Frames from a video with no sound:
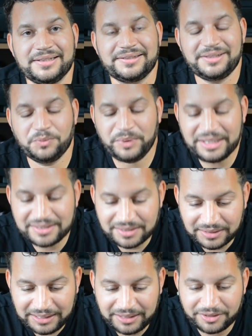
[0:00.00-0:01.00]
See, we as
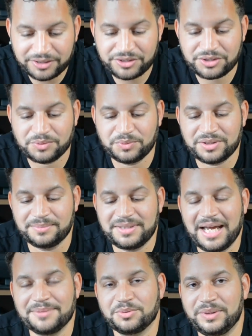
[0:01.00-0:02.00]
leaders,
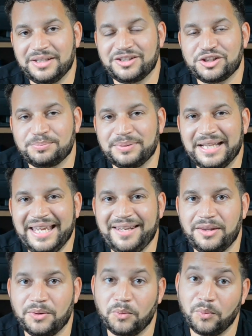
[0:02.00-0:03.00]
sometimes we
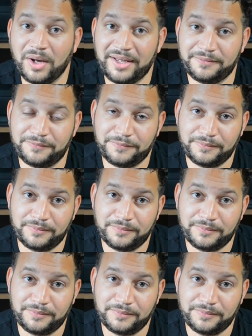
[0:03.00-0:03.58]
explain the what